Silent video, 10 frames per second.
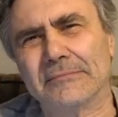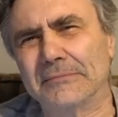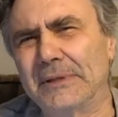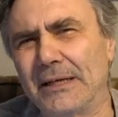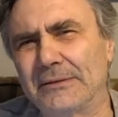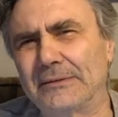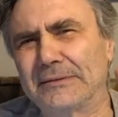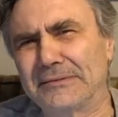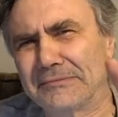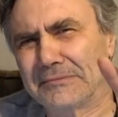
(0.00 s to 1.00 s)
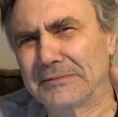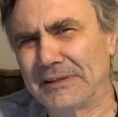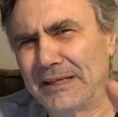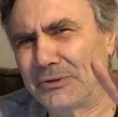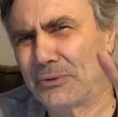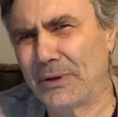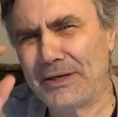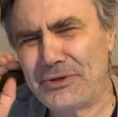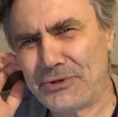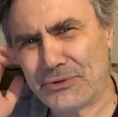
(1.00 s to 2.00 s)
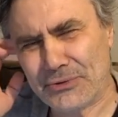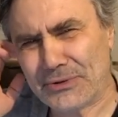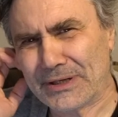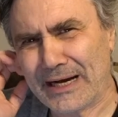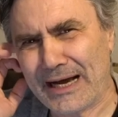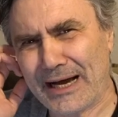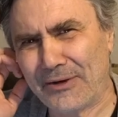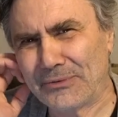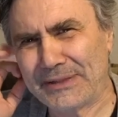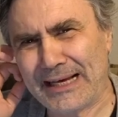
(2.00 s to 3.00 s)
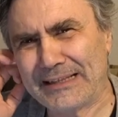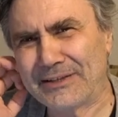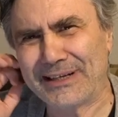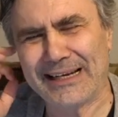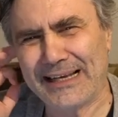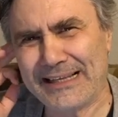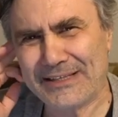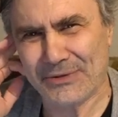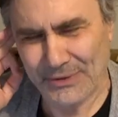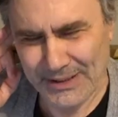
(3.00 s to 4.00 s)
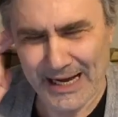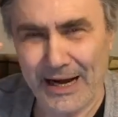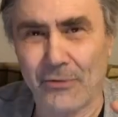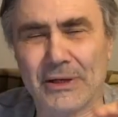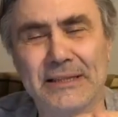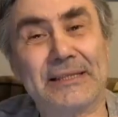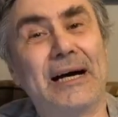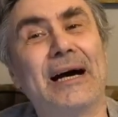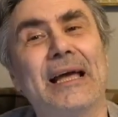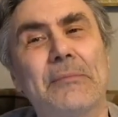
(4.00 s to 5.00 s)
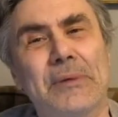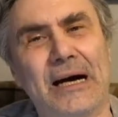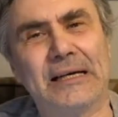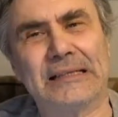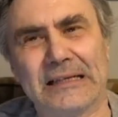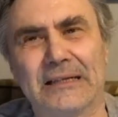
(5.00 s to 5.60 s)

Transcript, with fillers: Not not quite sure how that relates with our time on